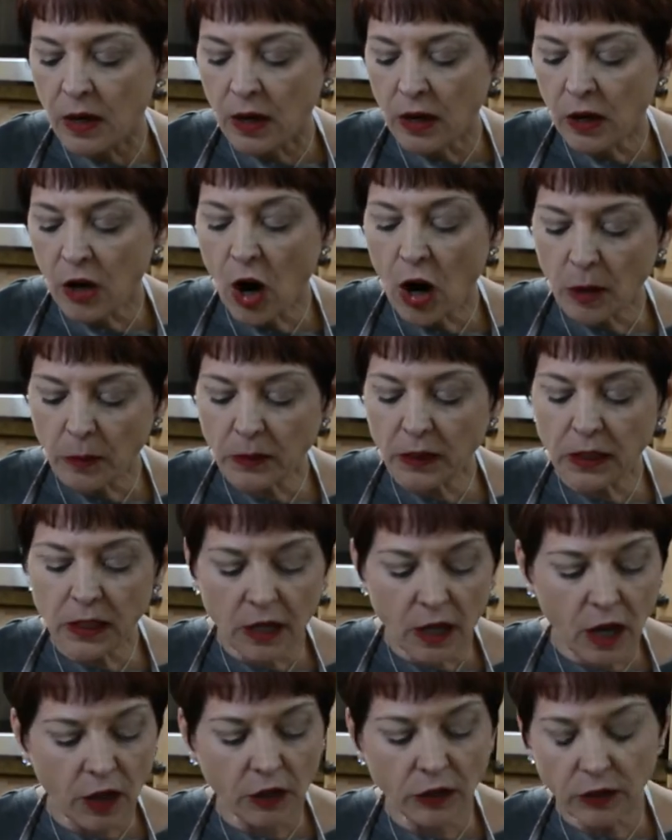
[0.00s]

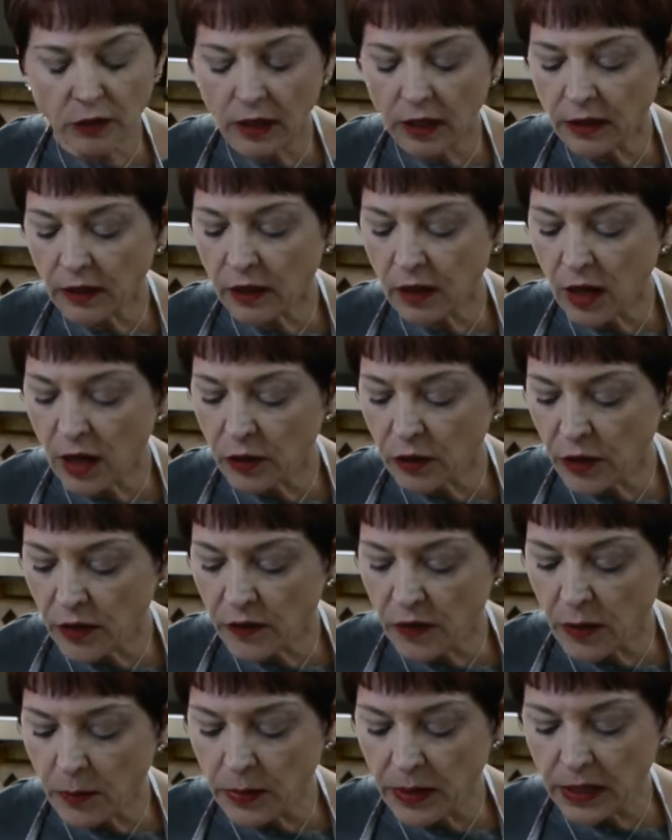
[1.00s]
caramely color, like the color
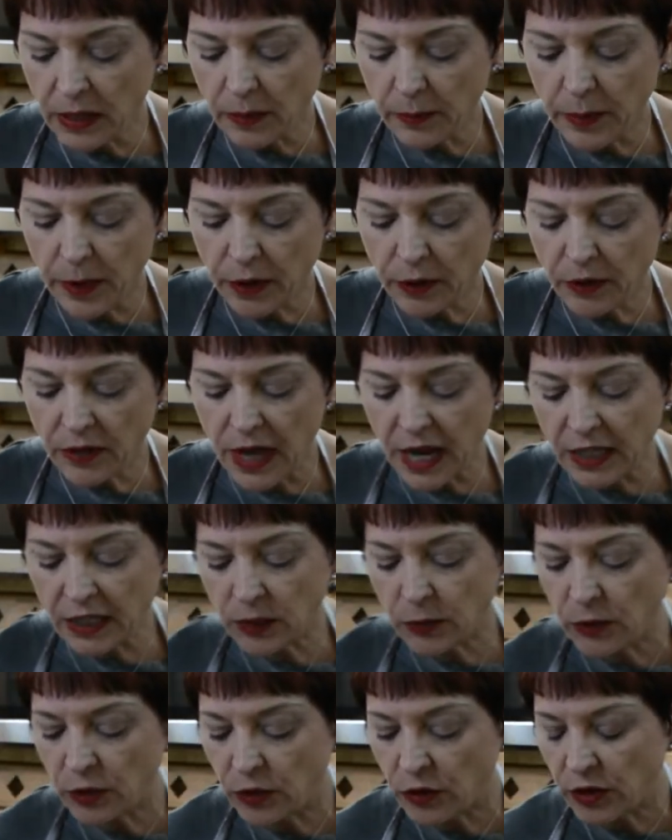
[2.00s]
of the peanut butter,
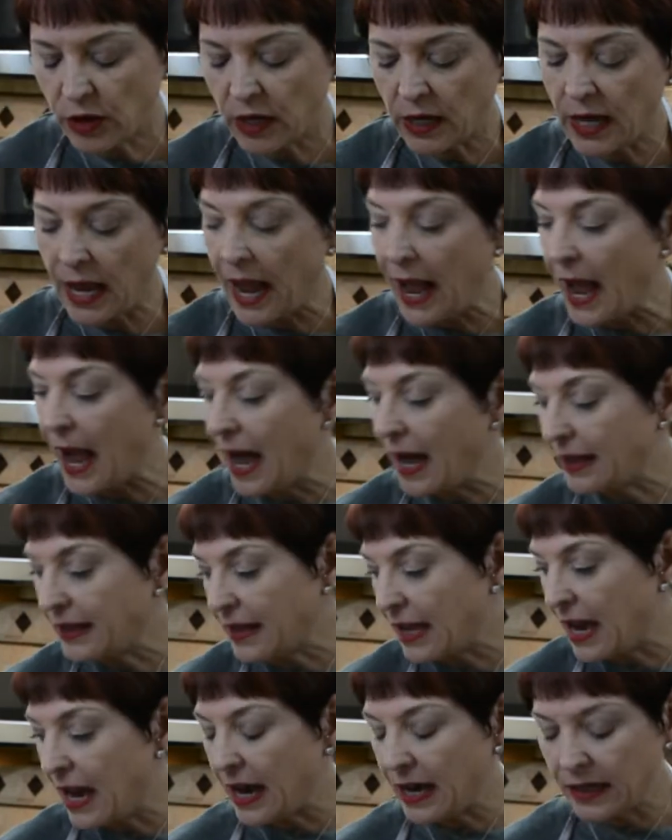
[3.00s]
that's when you're gonna
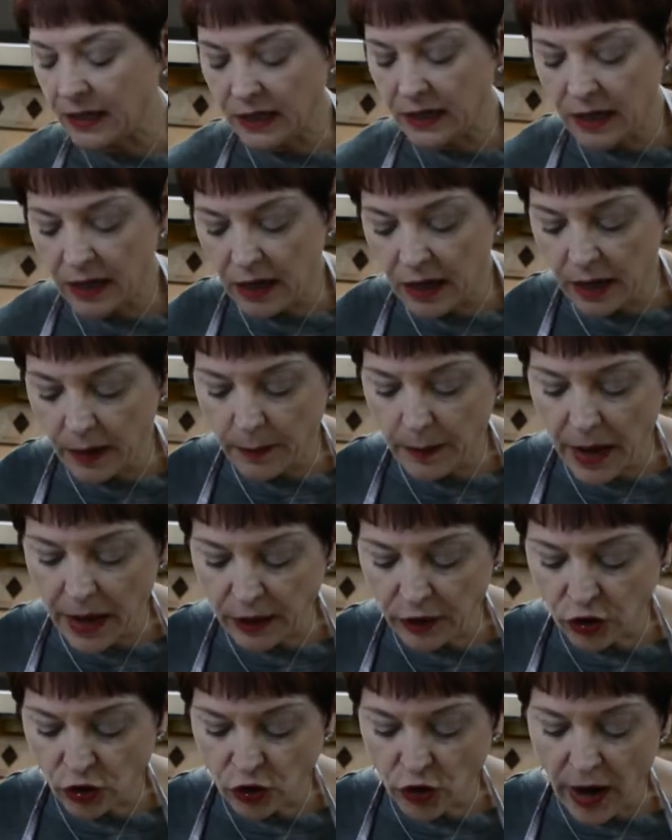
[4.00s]
add that
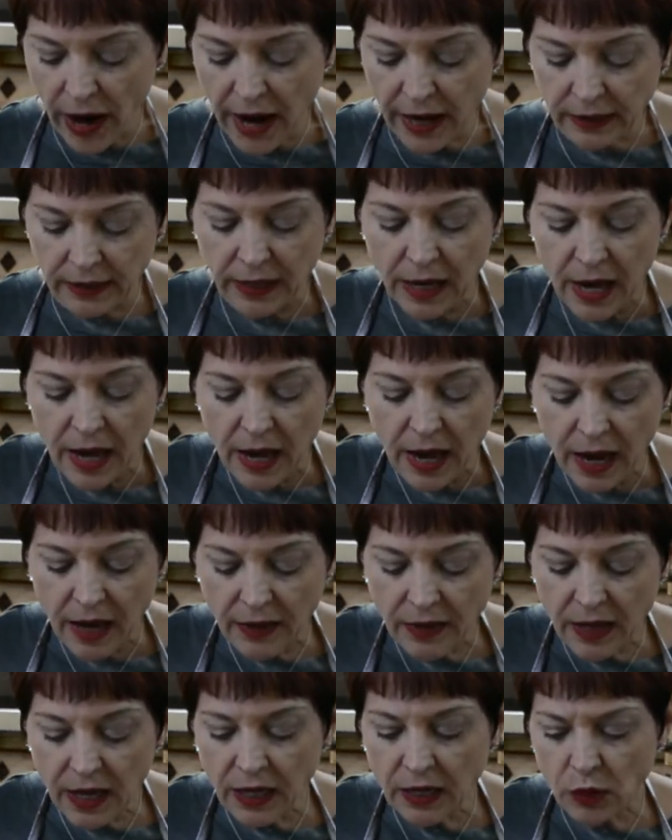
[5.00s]
extract,
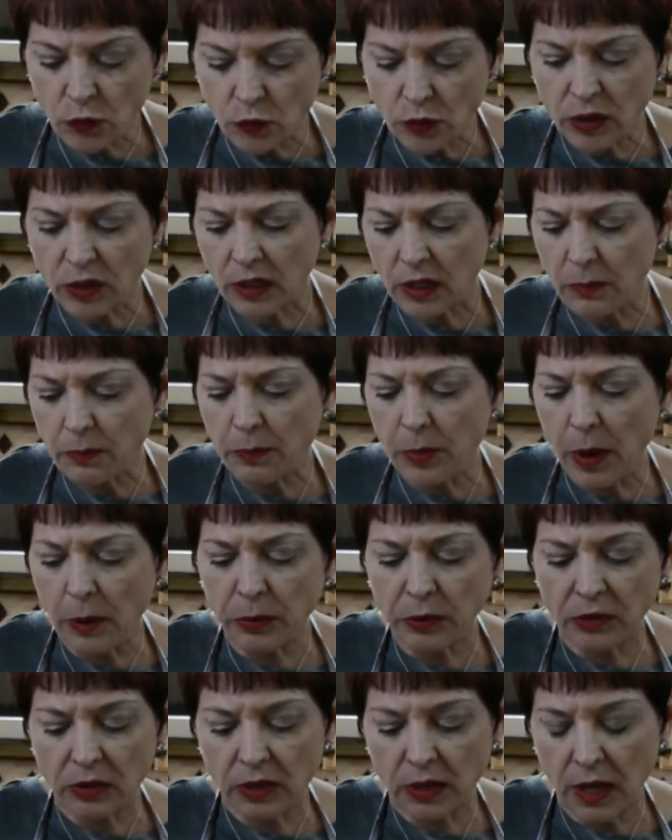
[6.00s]
and then it really
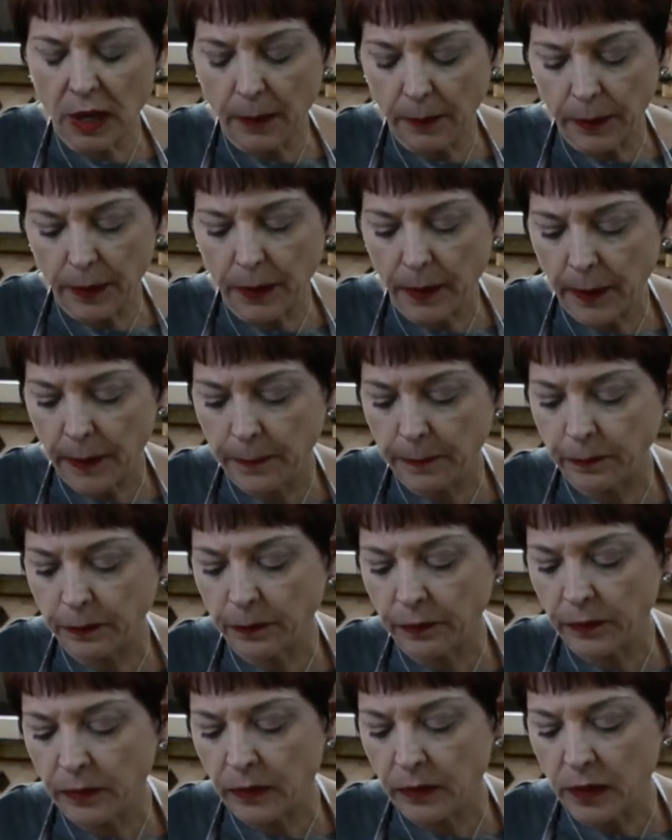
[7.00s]
bubbles up.
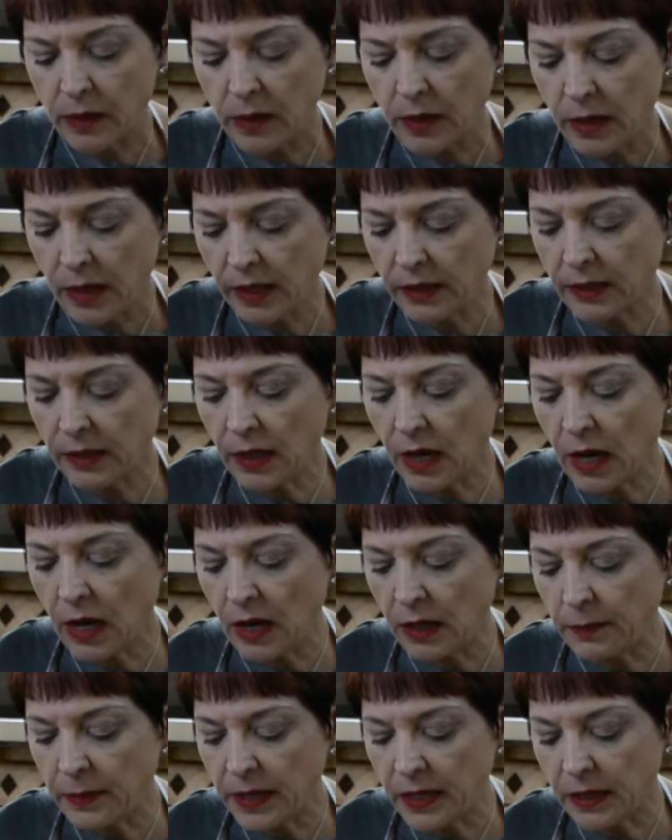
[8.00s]
It's
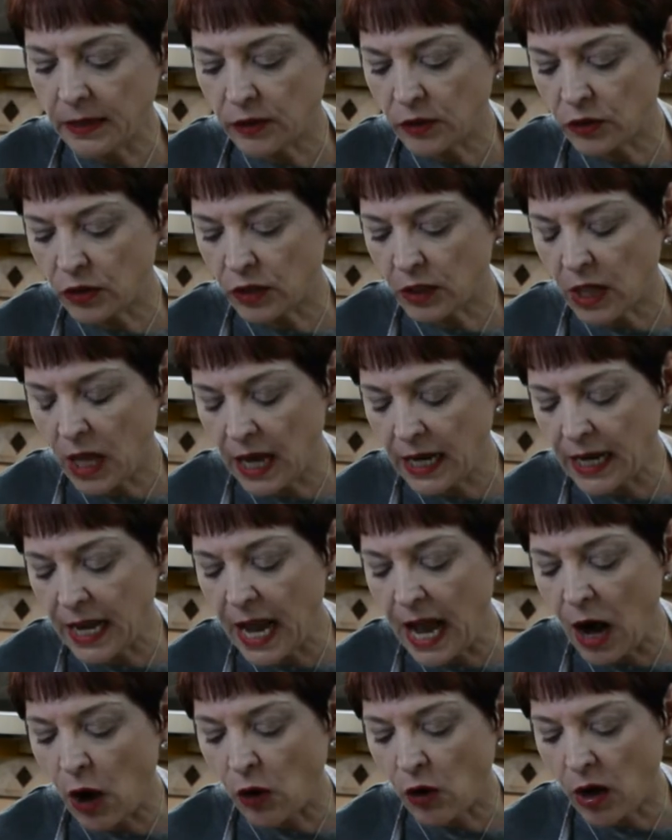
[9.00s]
because there's a lot
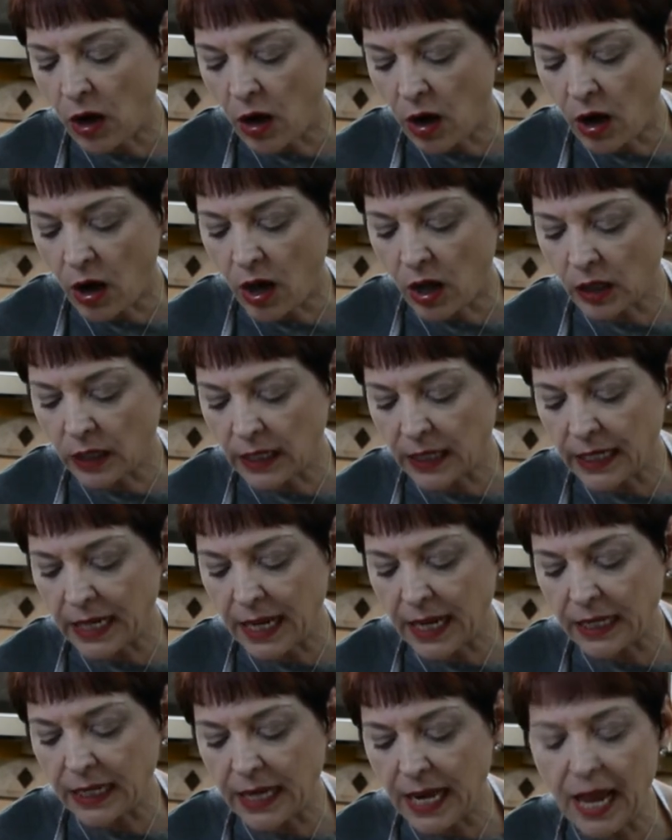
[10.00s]
of alcohol in
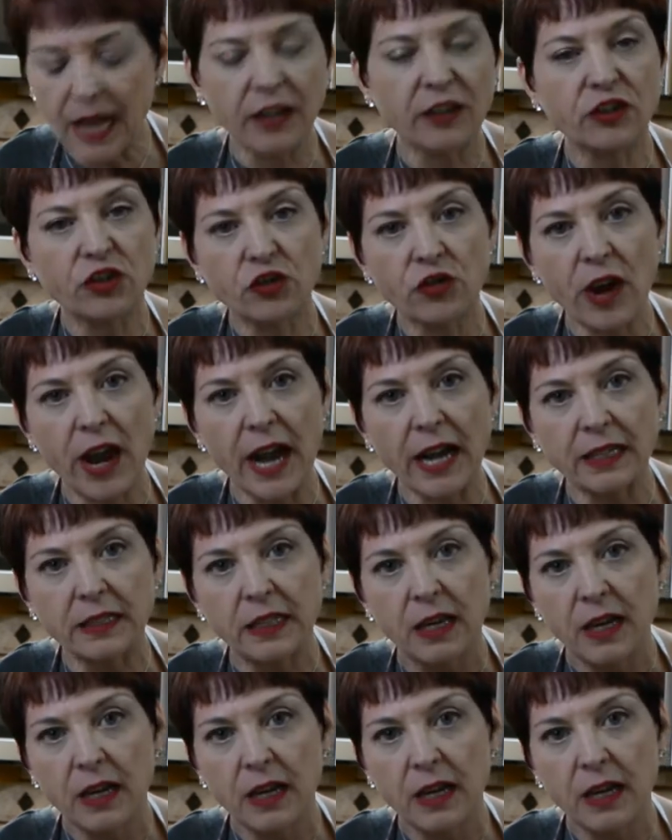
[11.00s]
any extract,